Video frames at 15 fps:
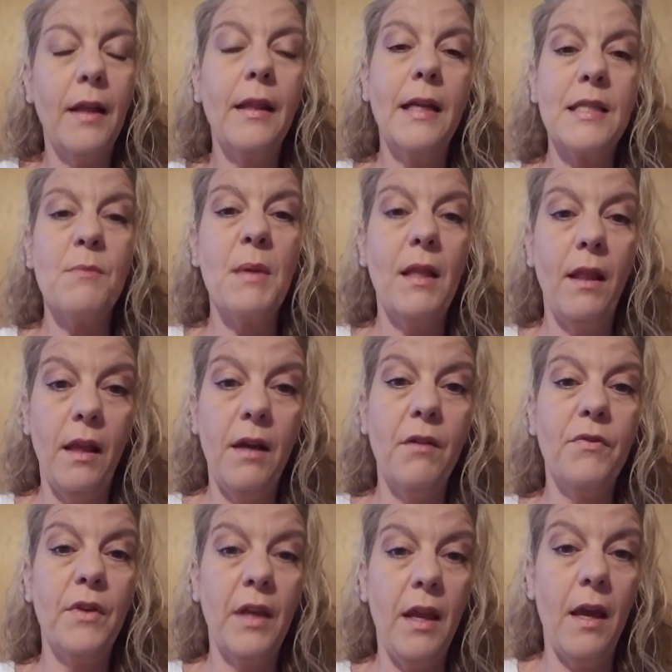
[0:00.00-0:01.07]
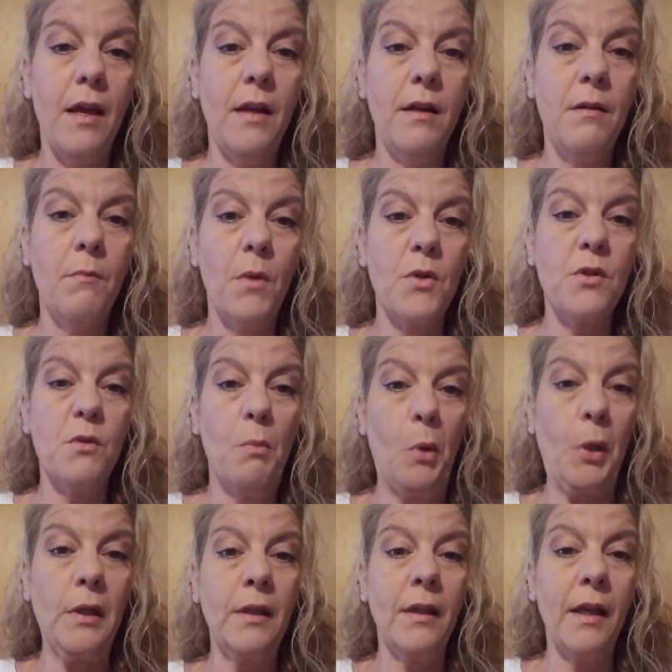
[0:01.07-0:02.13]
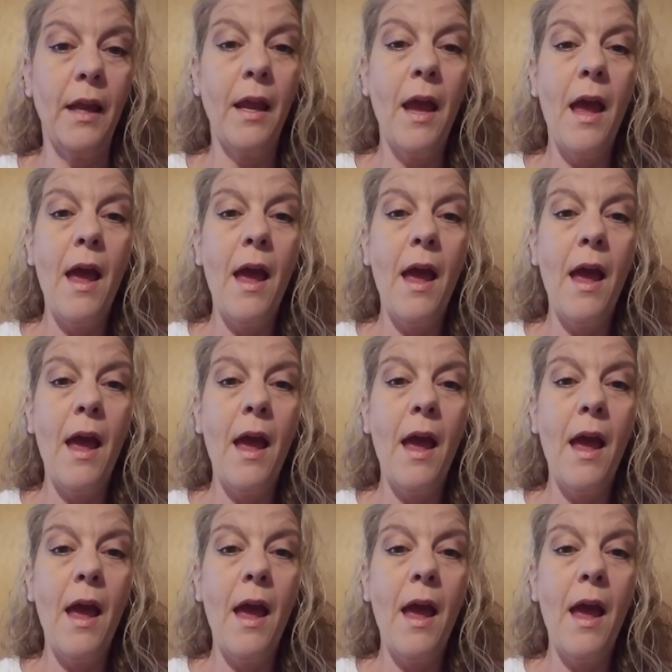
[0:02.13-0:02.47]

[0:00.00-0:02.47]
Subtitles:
It lets me live again, most importantly.